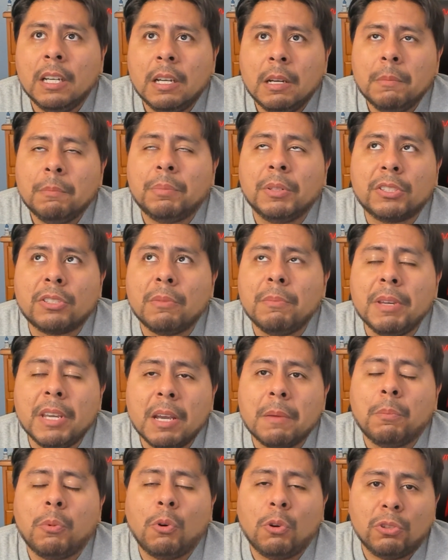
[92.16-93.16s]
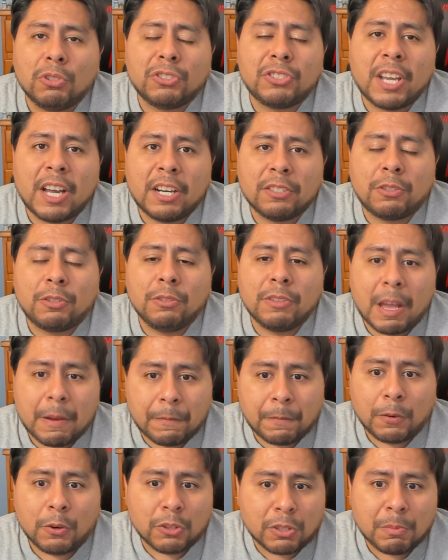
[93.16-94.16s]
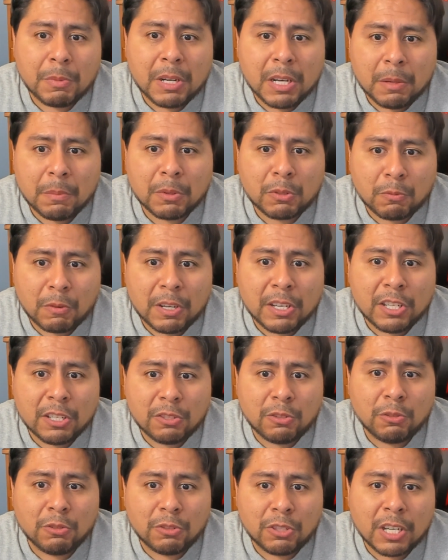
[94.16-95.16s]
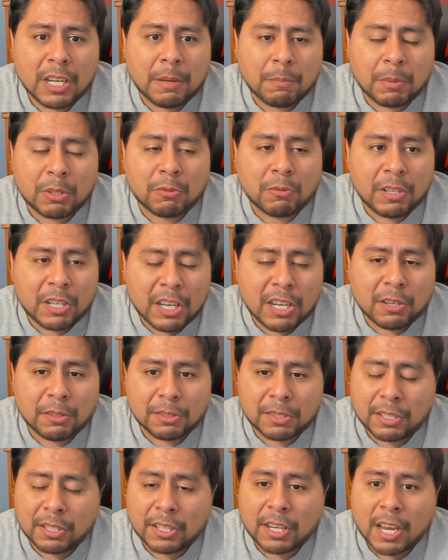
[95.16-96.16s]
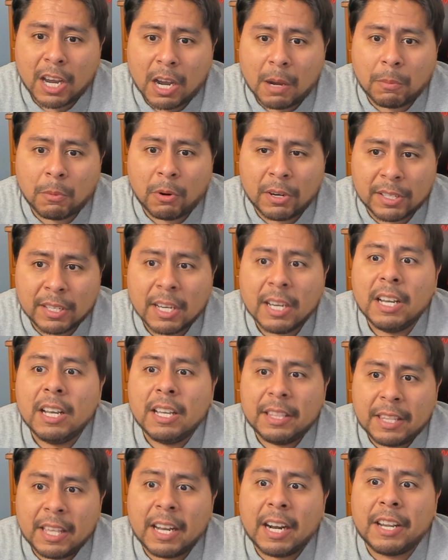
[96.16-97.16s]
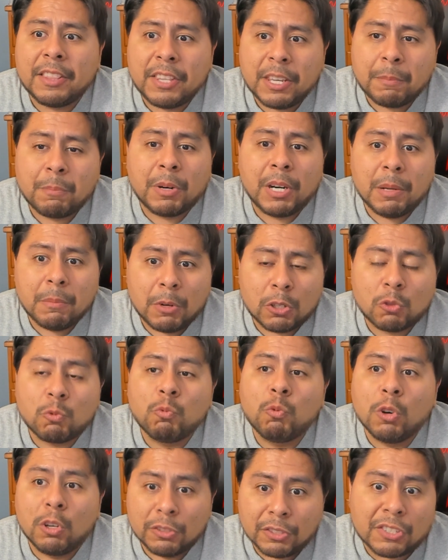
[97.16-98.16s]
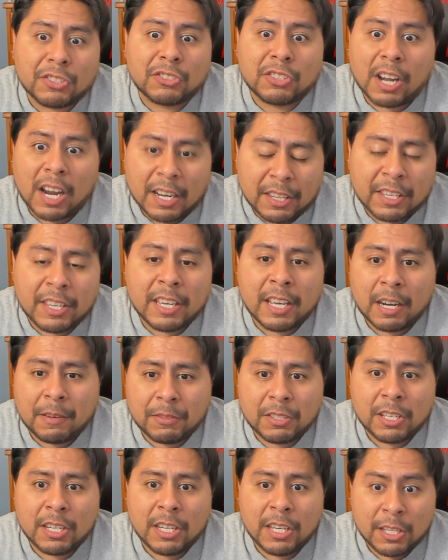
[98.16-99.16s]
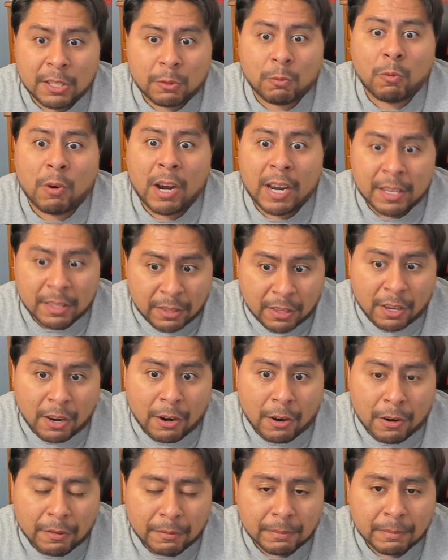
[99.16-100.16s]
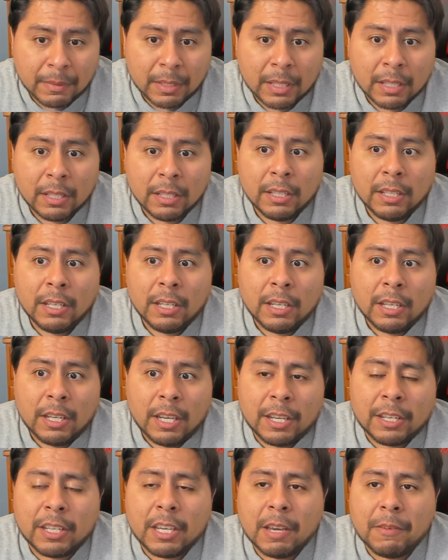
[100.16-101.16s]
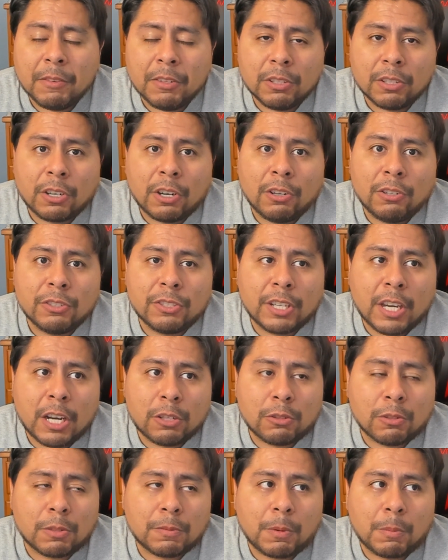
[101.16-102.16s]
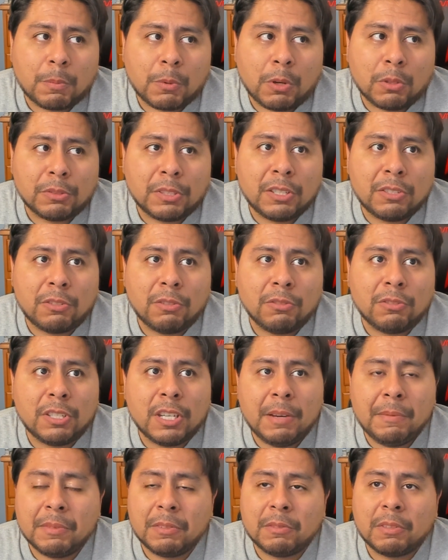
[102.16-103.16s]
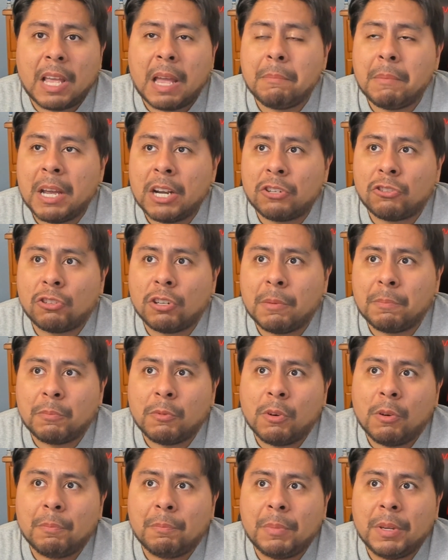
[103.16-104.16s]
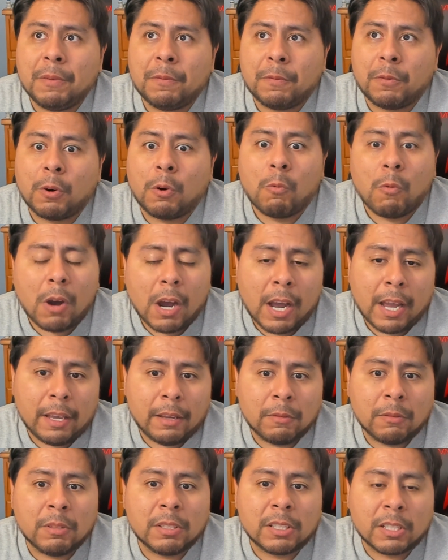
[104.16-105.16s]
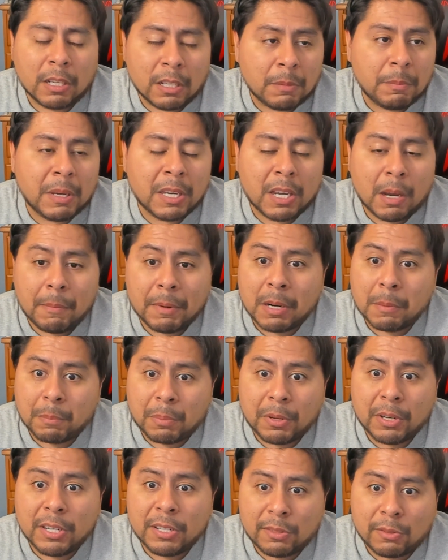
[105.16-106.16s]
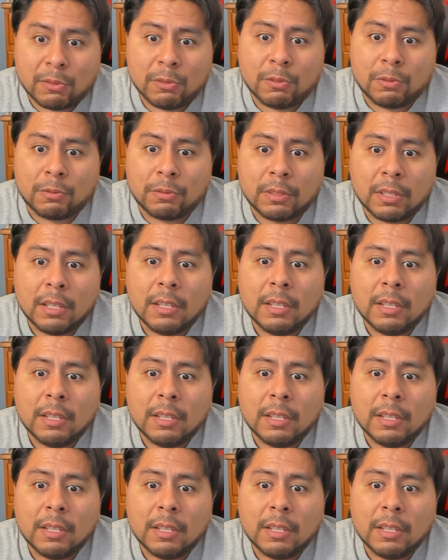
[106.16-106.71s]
But to me, it boils down to that first meeting between these two teams, between the Eagles and the Cowboys, that I think pretty much will decide the NFC East right there. And given the current schedules for both these two teams, that matchup won't be for a while. It's going to be coming up pretty soon.